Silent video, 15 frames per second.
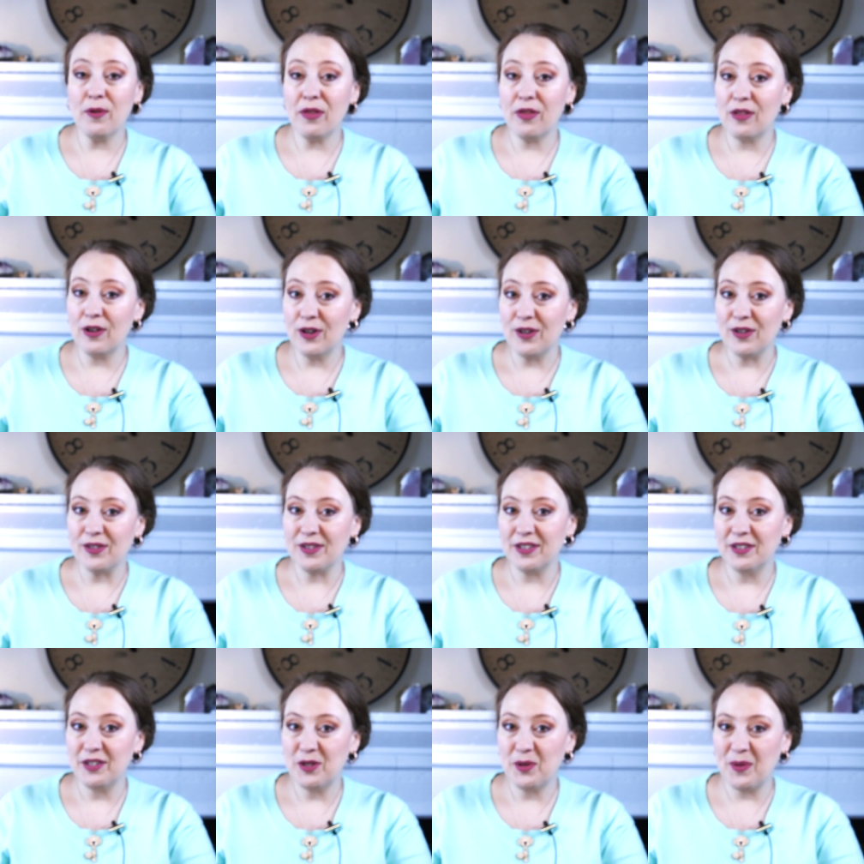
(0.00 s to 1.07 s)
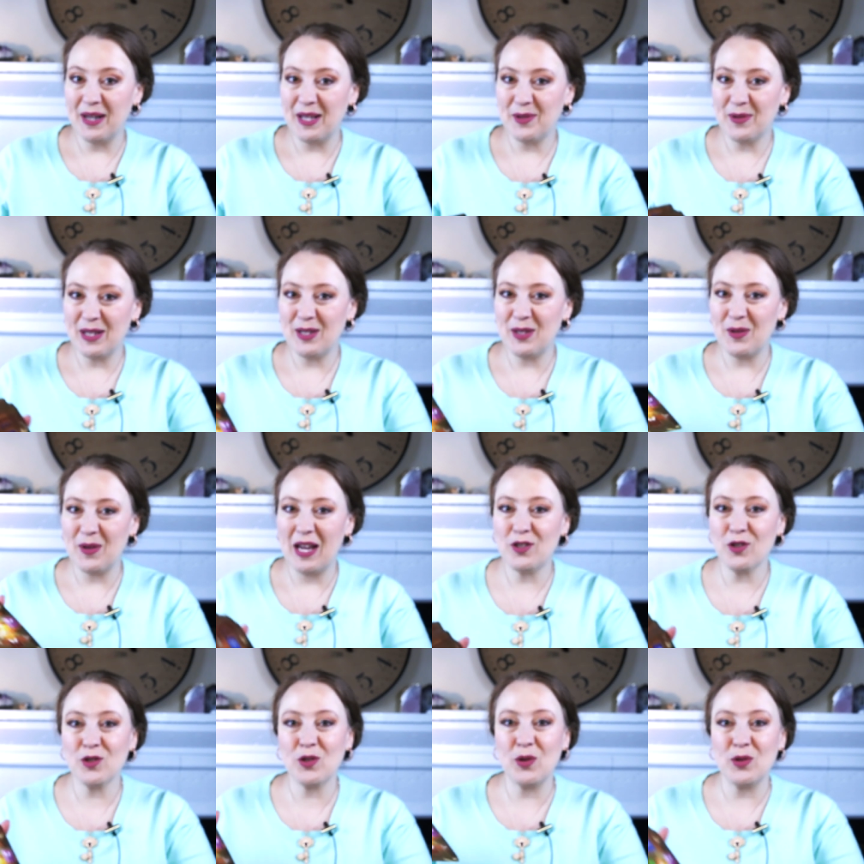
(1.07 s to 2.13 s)
3rd, 2022.
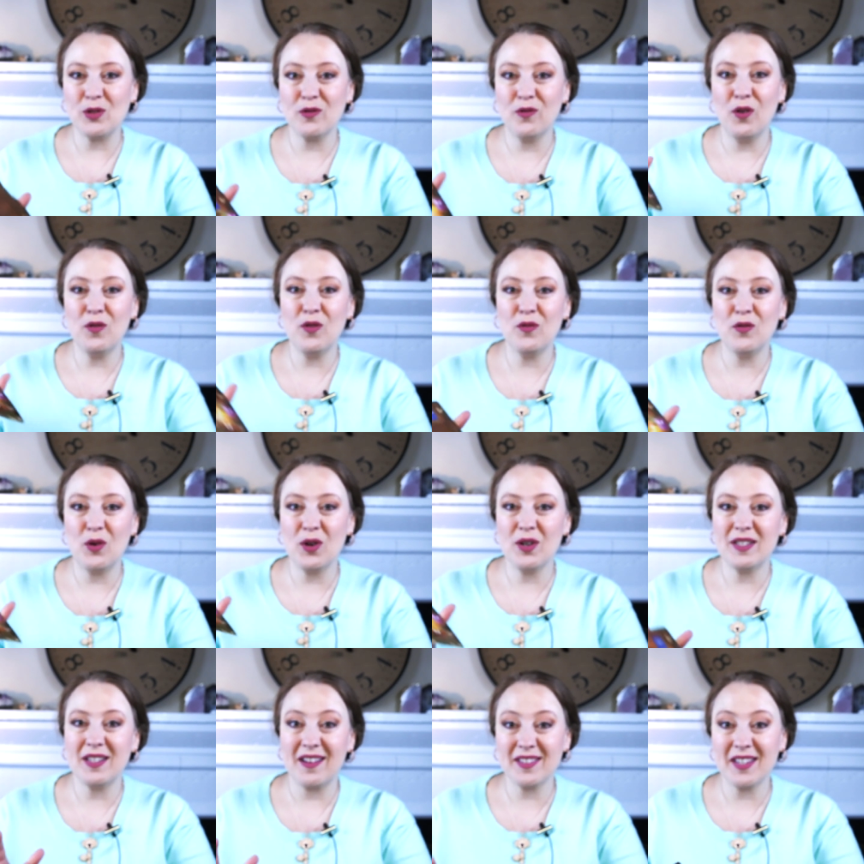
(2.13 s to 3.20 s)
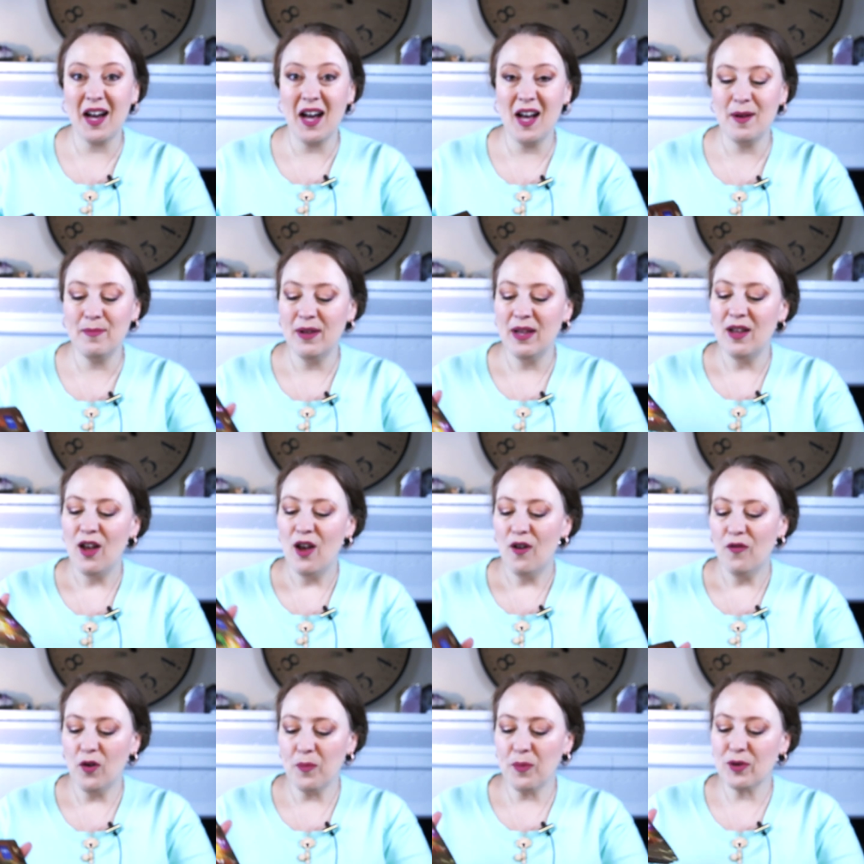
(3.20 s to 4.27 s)
AngelSouls444.com
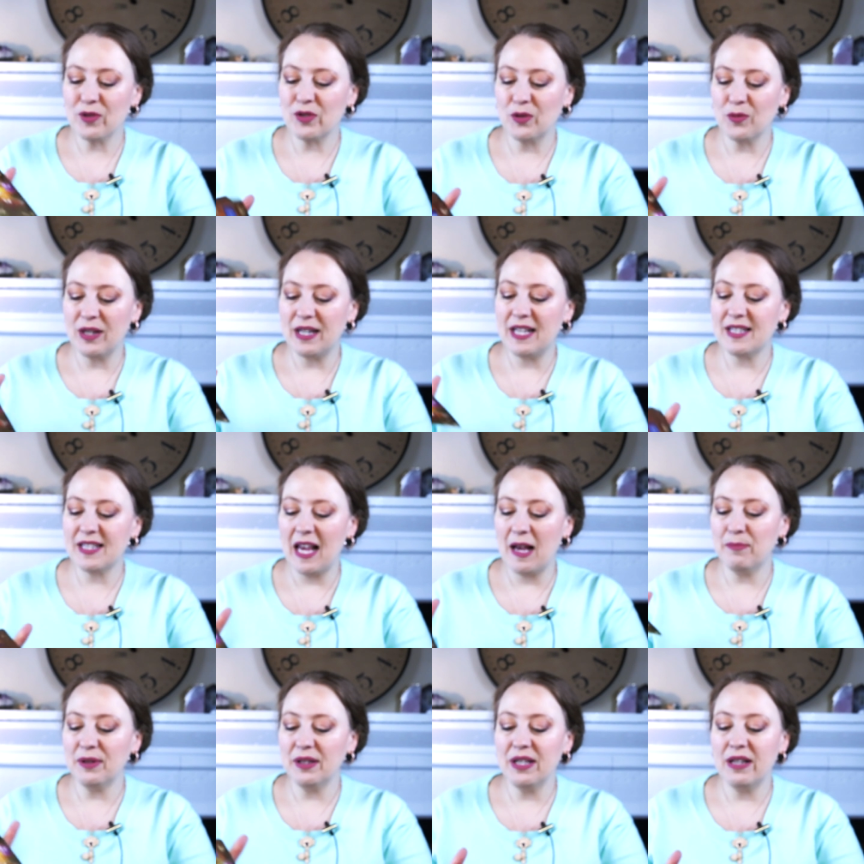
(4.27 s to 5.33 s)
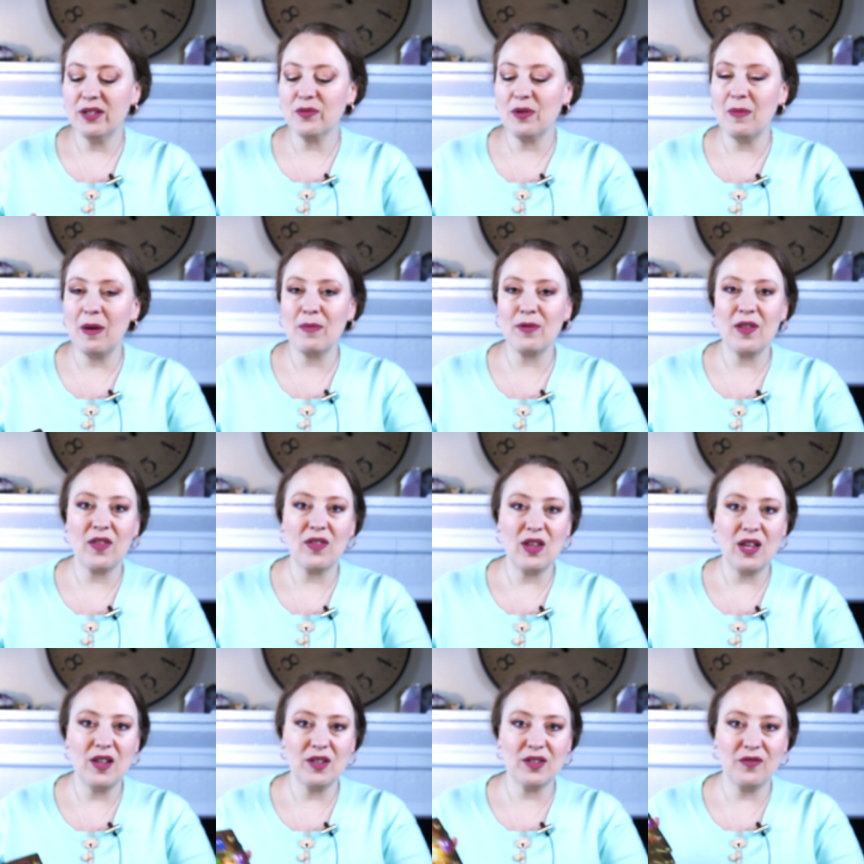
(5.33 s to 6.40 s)
for personal readings. And please remember that
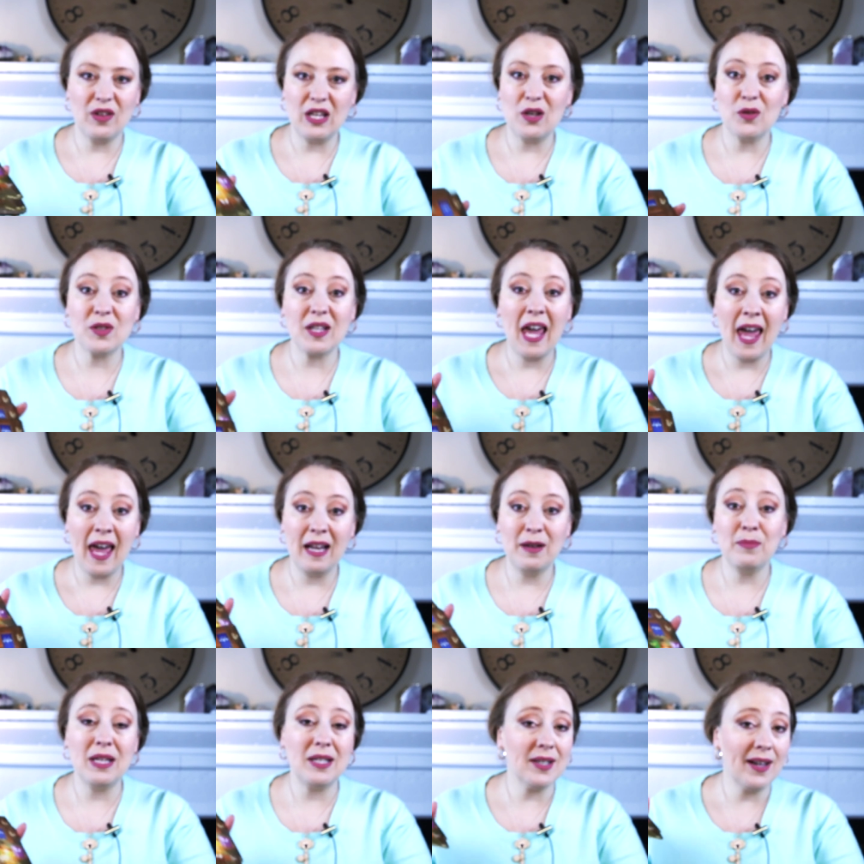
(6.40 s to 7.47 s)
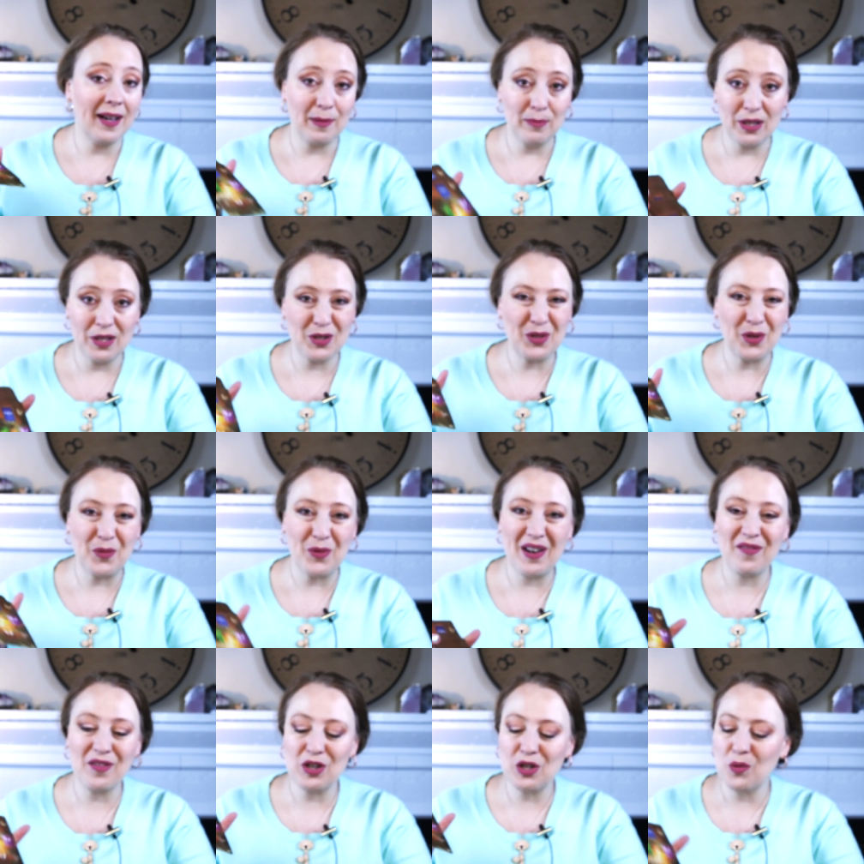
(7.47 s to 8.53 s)
these videos can be timeless. So,
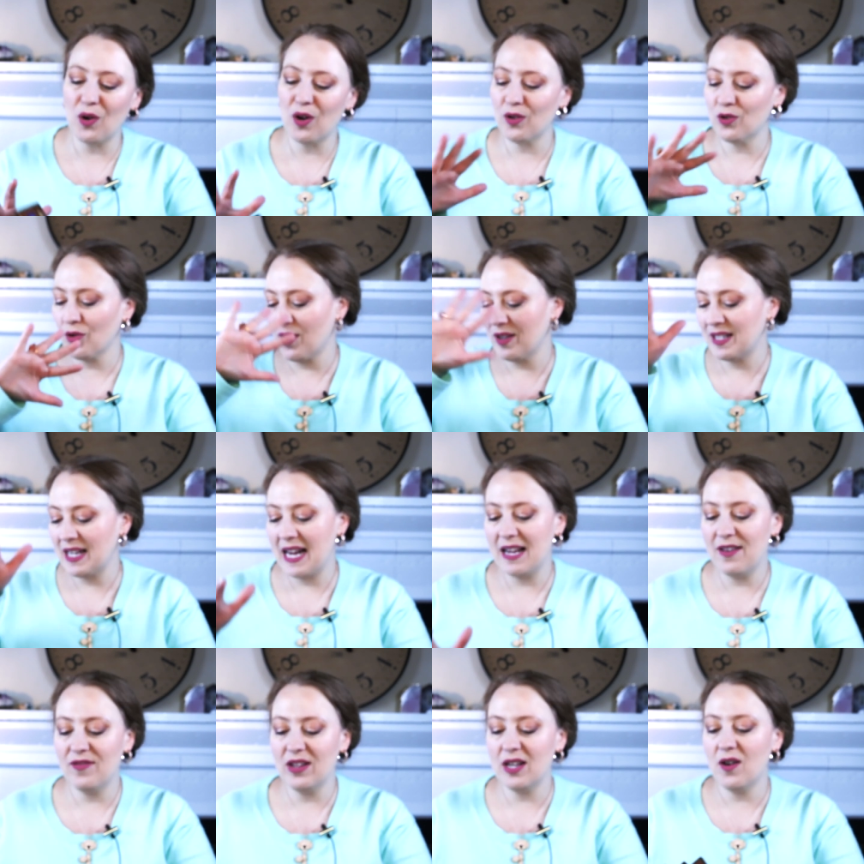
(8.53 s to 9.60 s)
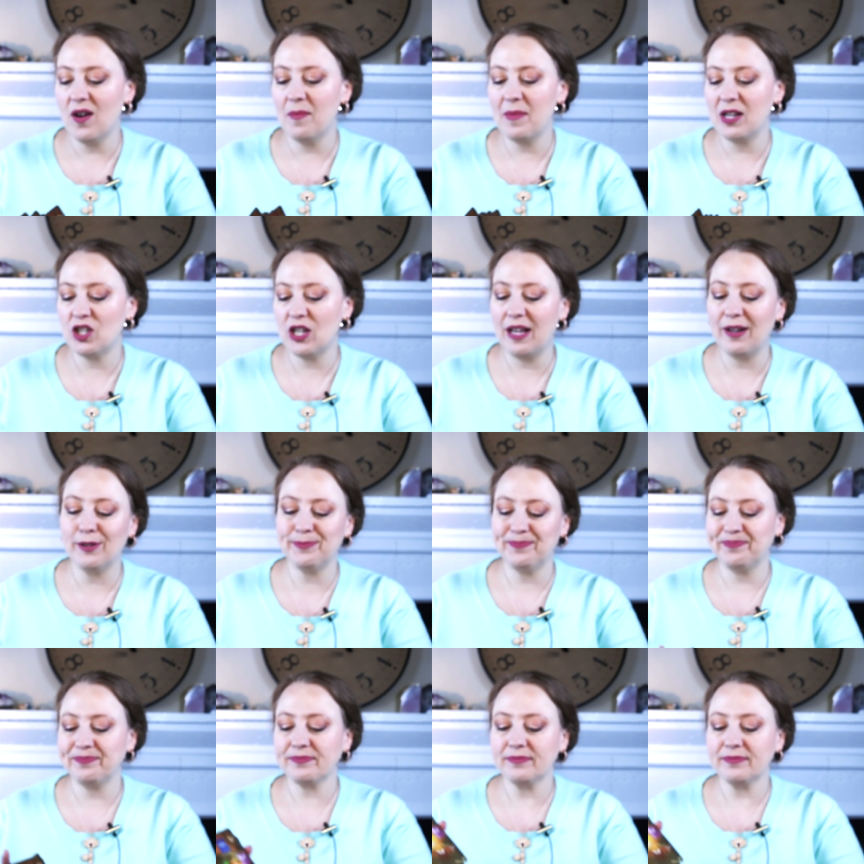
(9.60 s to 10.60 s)
whenever you are drawn to any video on my channel,